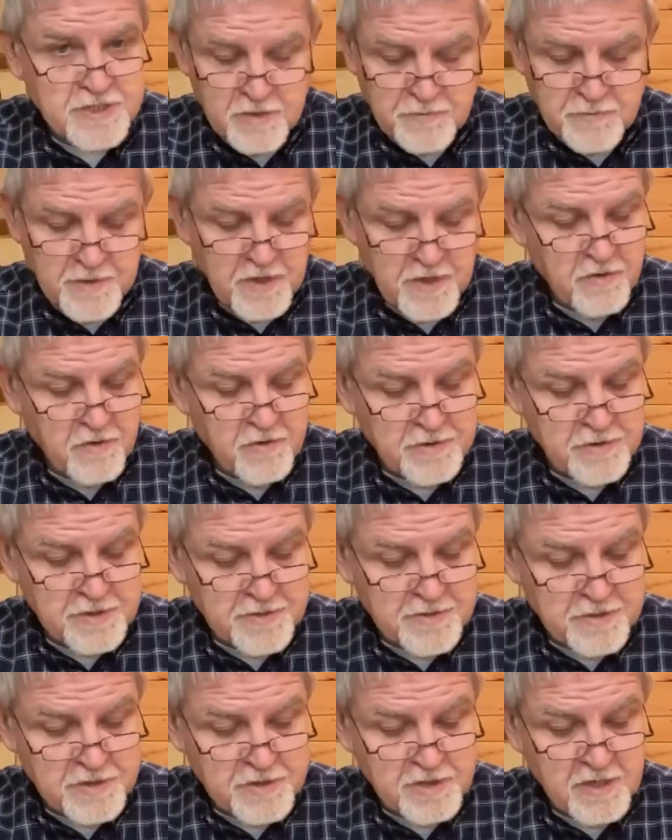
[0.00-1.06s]
we order the
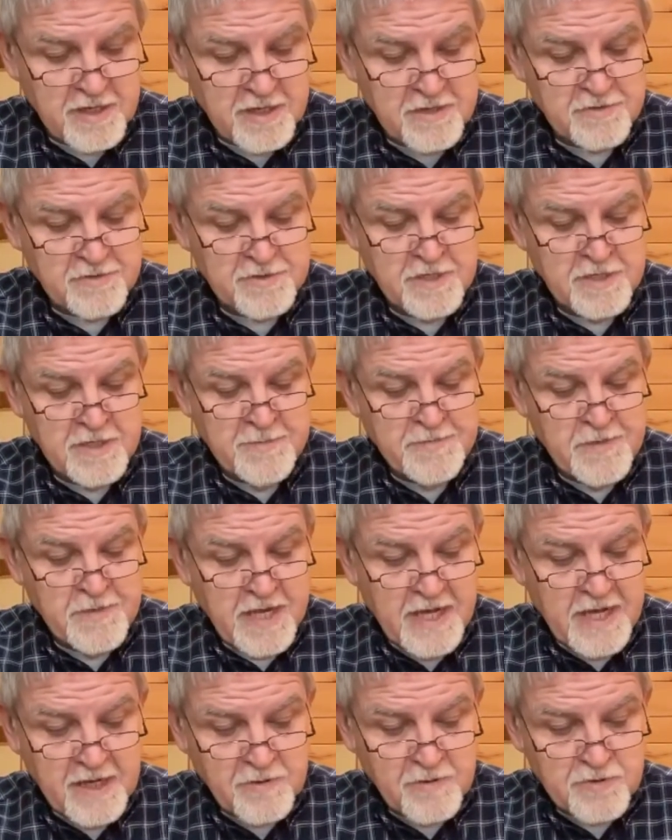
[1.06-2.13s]
child?
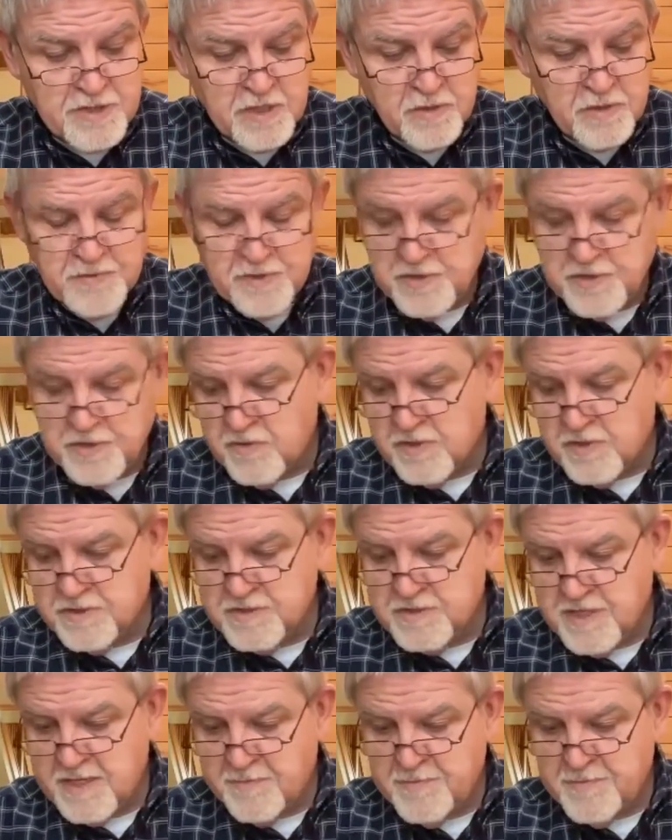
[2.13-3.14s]
How shall we do unto him?